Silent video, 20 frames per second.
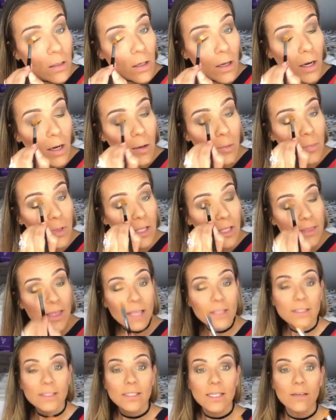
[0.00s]
All right, I'm gonna let
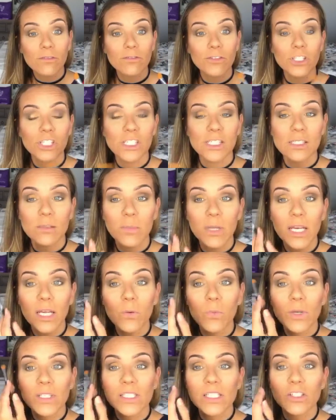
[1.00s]
that sit for just a
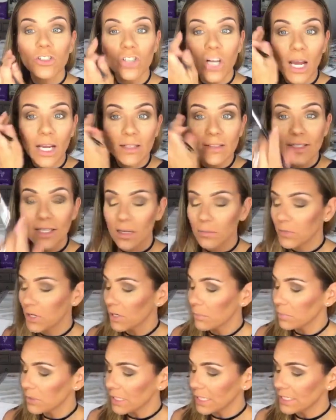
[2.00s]
minute. Once it dries, then I'm
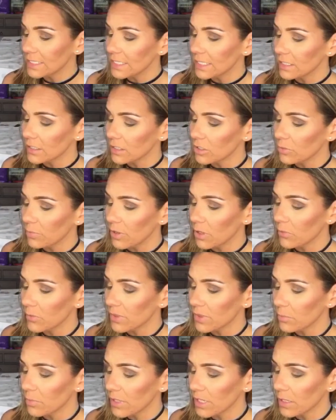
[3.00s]
gonna blend it a little bit
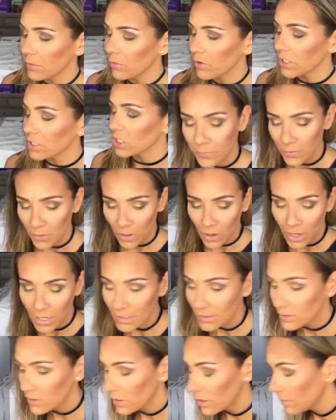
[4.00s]
with the blending brush. All
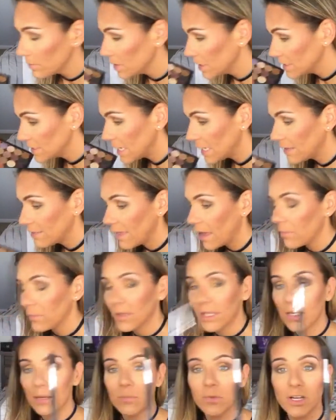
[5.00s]
right, so now I'm gonna take that
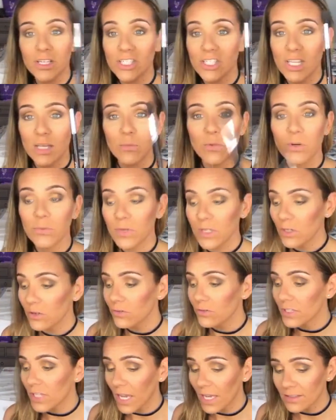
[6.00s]
blending brush, same one we
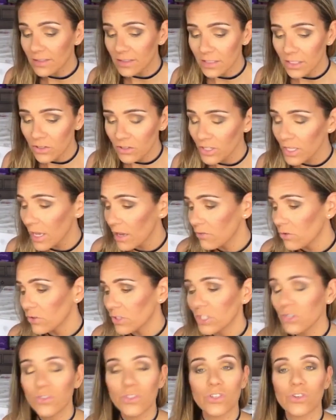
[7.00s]
used. Guys, literally, I've
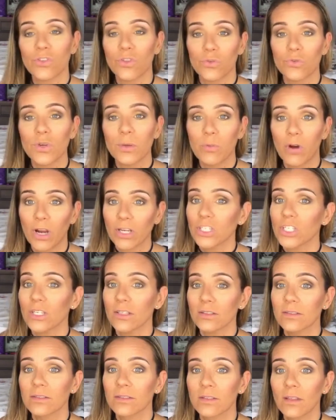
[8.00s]
only used 3
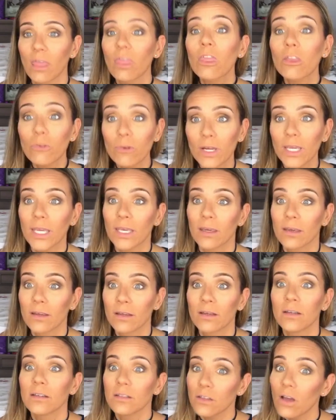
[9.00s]
brushes. 3.
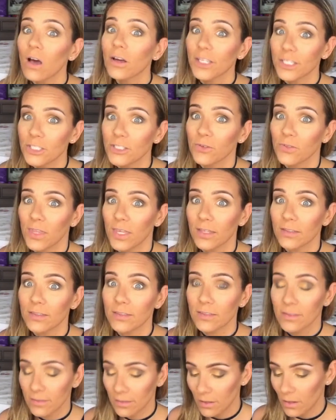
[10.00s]
Y'all can do this,
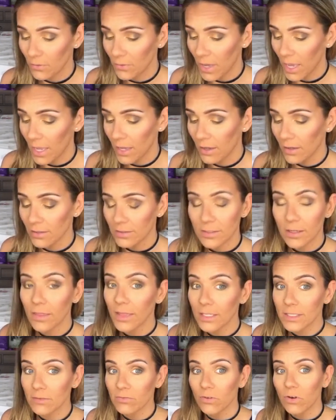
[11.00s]
okay? It's not
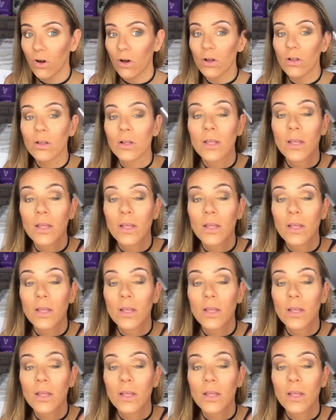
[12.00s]
that difficult.